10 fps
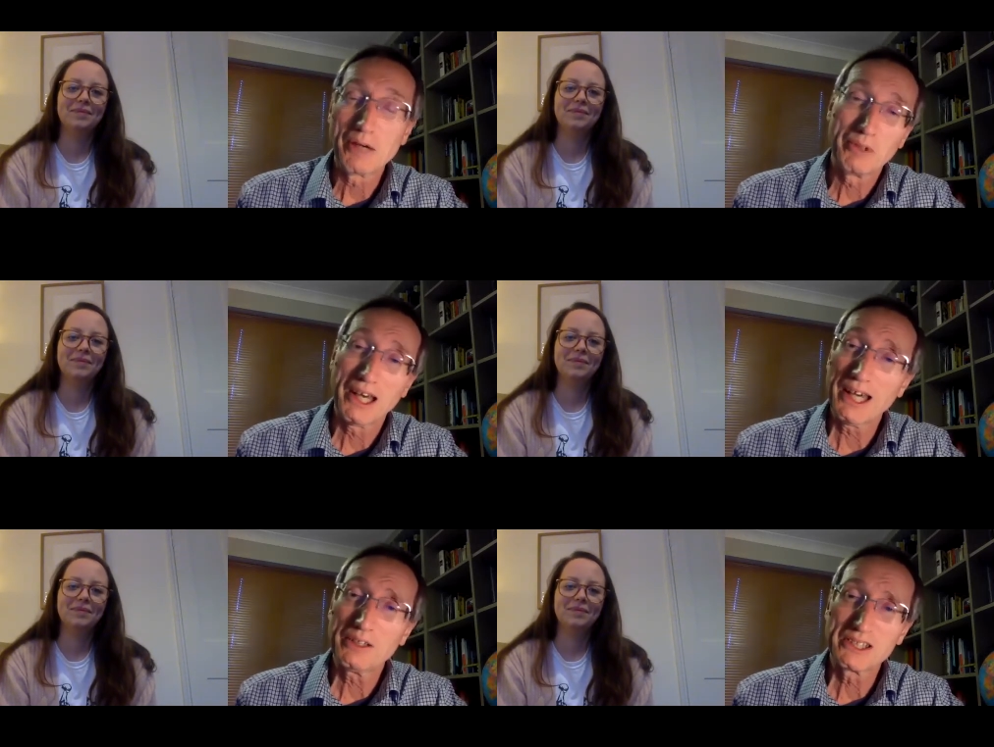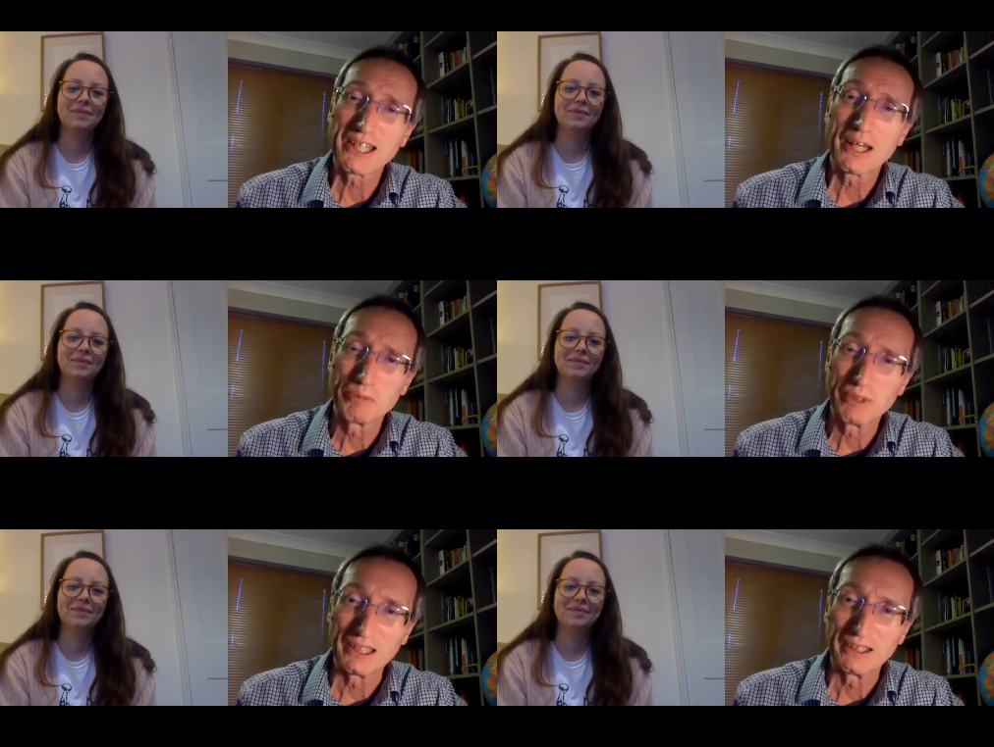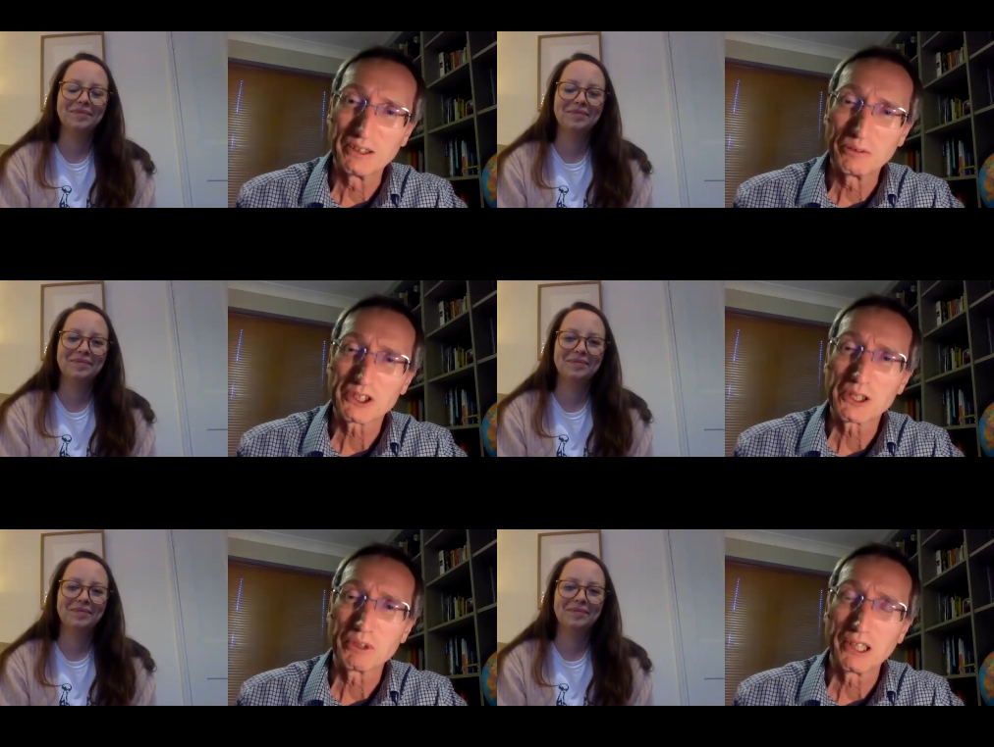Speaker 1: Emma, how has that been?
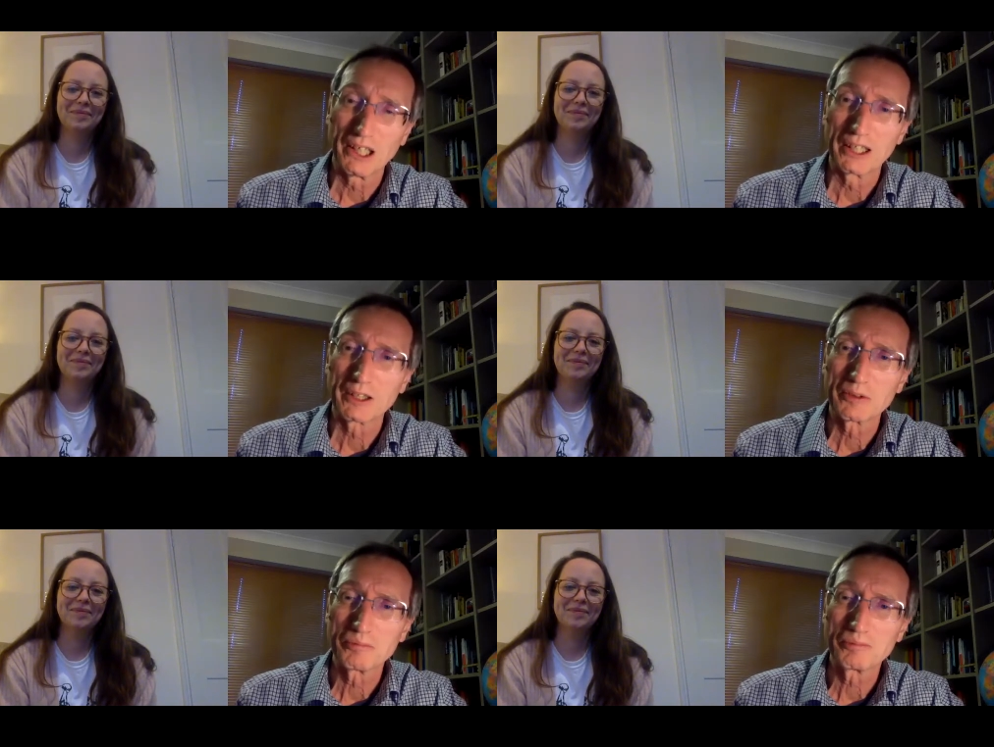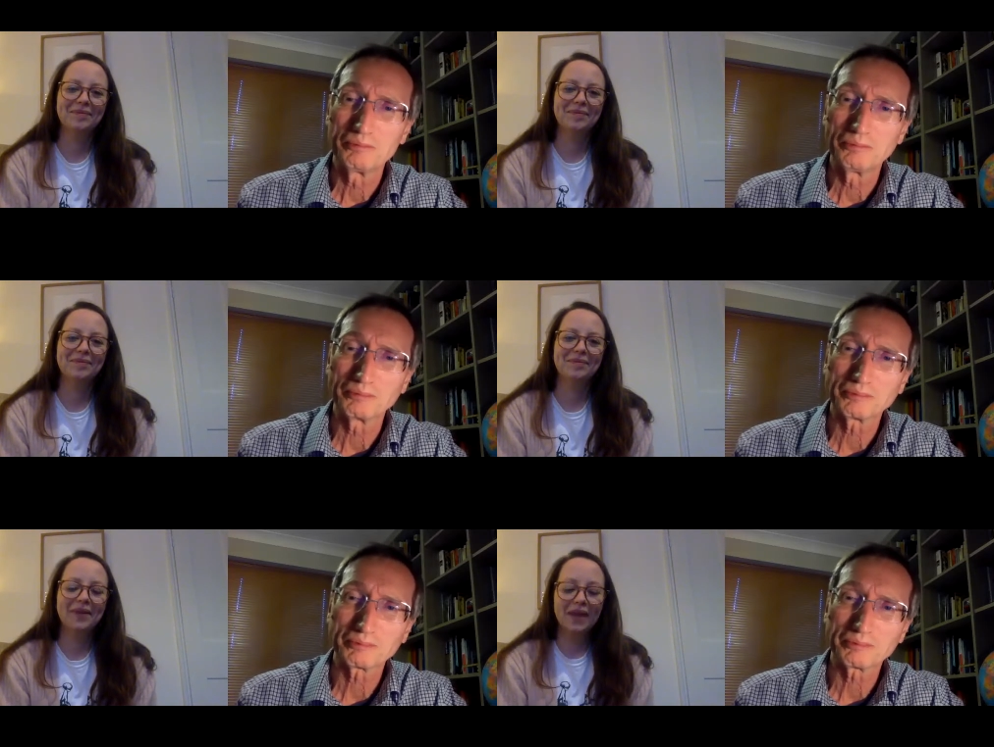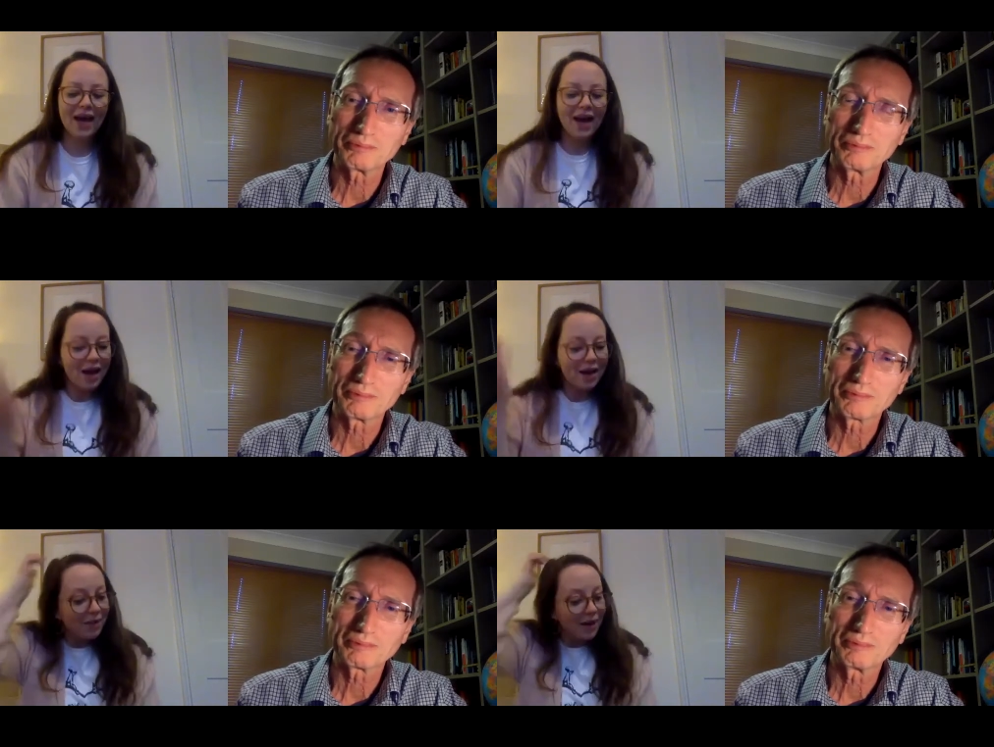What's it been like?
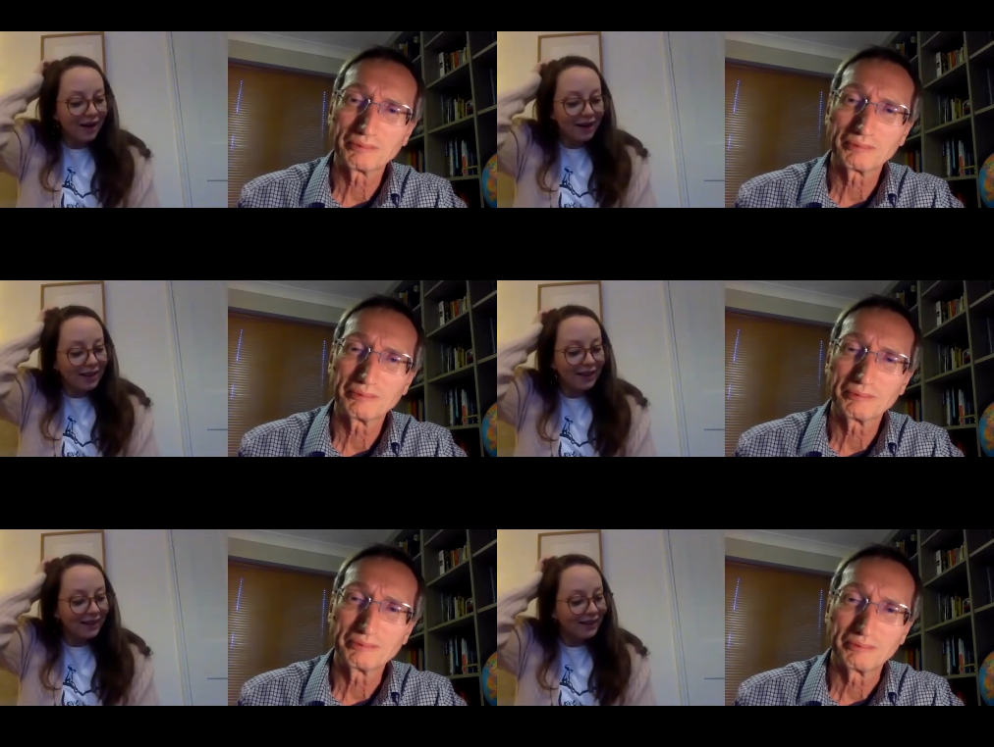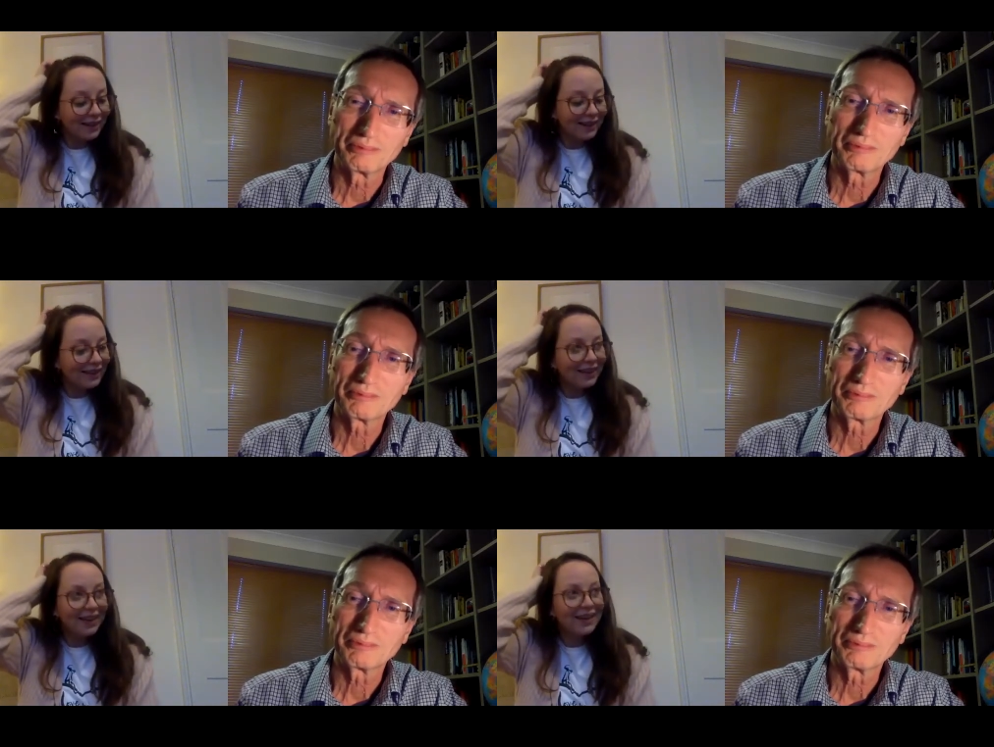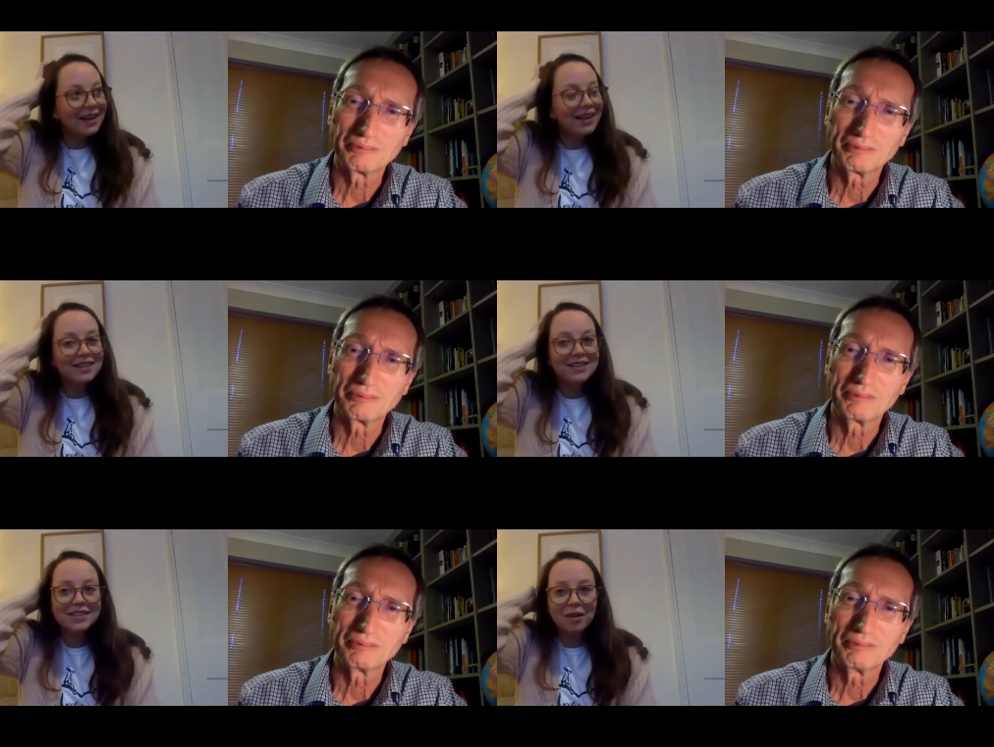
Speaker 2: Um, I think to
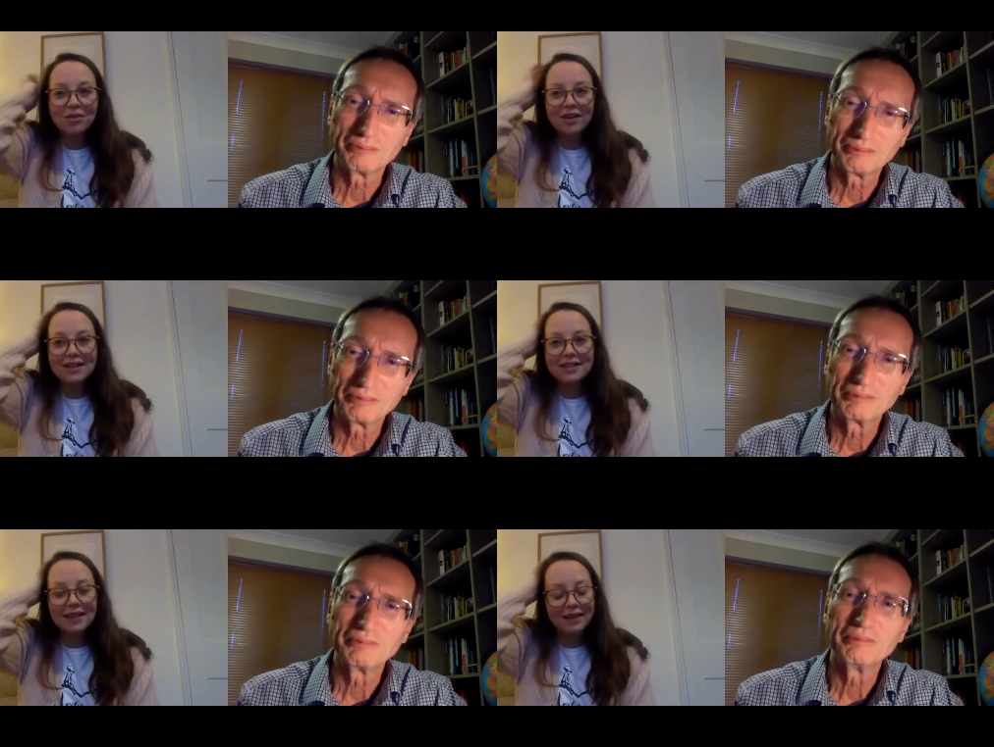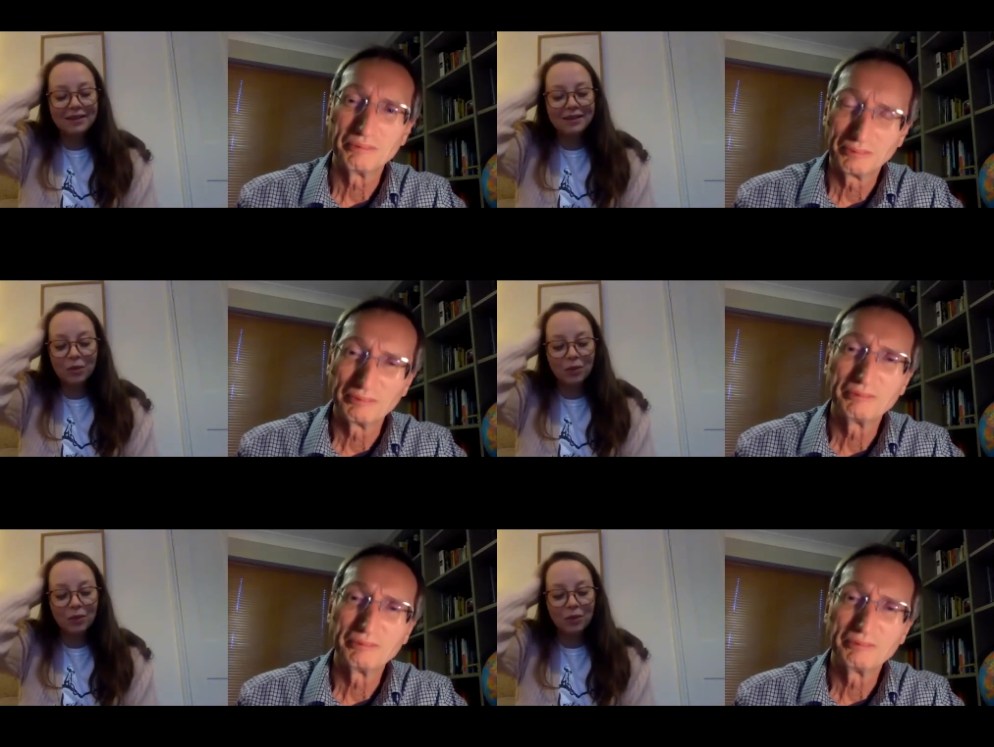summarise it in